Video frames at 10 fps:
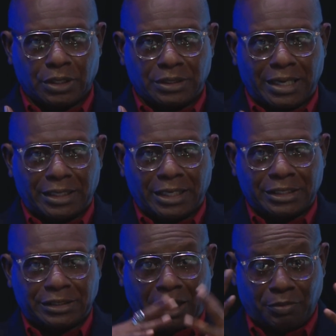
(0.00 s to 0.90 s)
that the
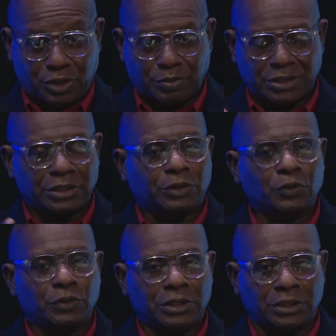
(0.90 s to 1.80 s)
establishment,
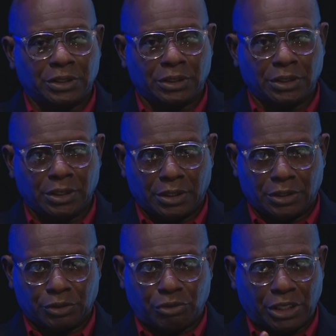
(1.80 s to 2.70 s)
including
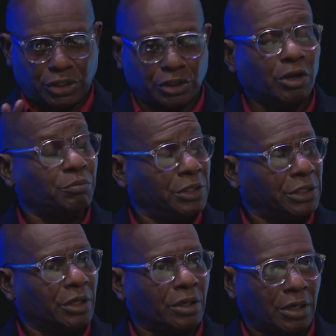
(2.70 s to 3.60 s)
the traditional
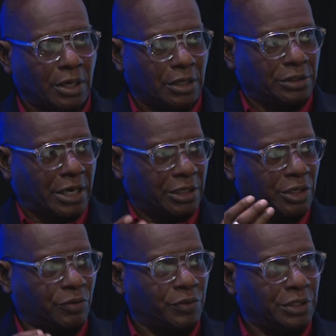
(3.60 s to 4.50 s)
media, that
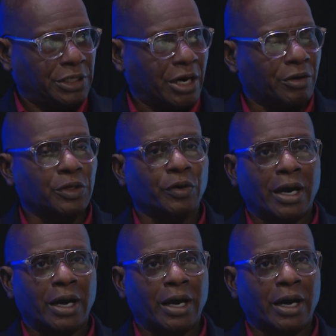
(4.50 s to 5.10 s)
they're going to carry you.